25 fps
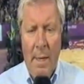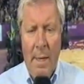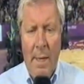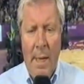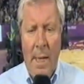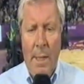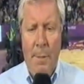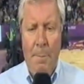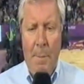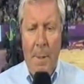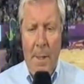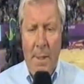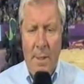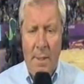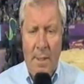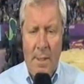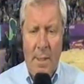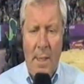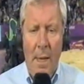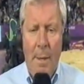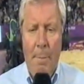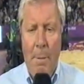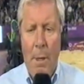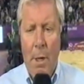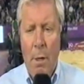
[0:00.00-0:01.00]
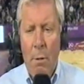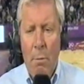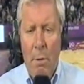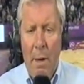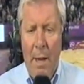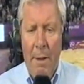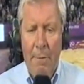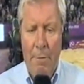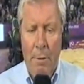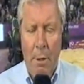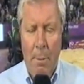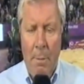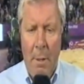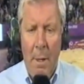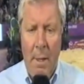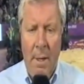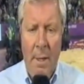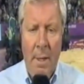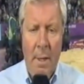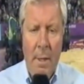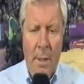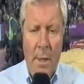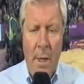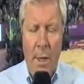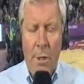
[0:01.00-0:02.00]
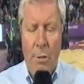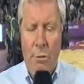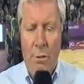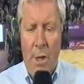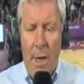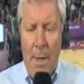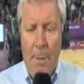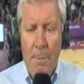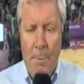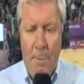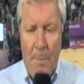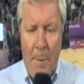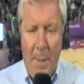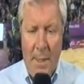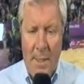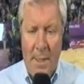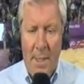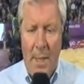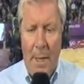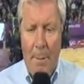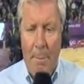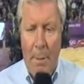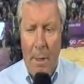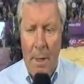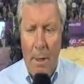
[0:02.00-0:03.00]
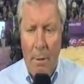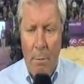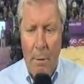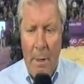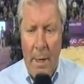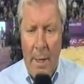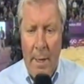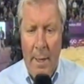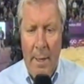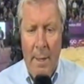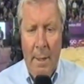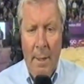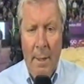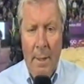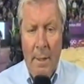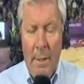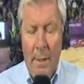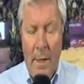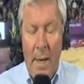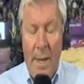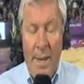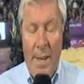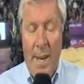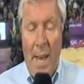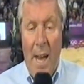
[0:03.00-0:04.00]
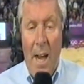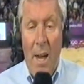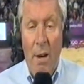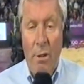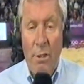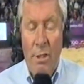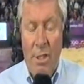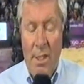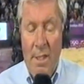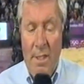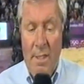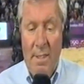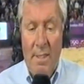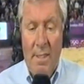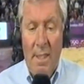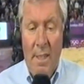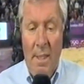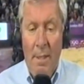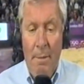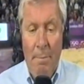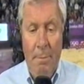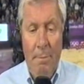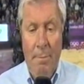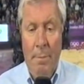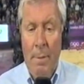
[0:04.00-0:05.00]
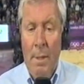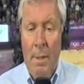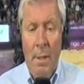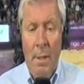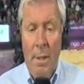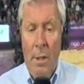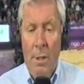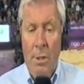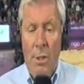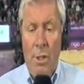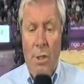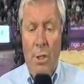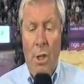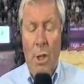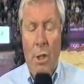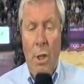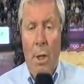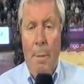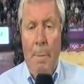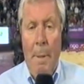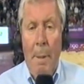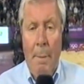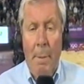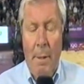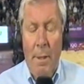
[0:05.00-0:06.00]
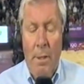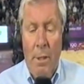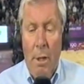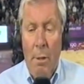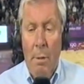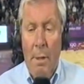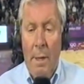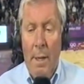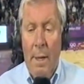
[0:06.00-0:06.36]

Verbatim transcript: It's been slipping away from her. Her dream's been slipping away, and now she's um, she's not going to be able to do it.